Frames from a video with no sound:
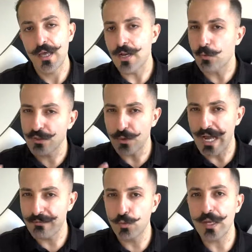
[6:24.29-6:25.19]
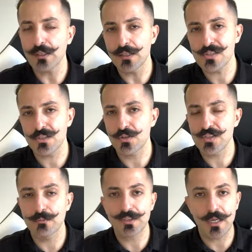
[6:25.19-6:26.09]
Now, we do have a wait list, so
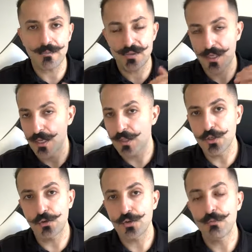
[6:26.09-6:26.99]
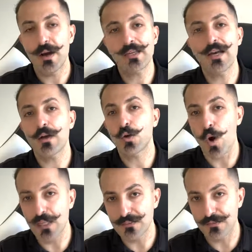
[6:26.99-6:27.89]
sometimes, you might not
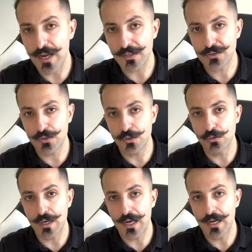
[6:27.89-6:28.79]
qualify to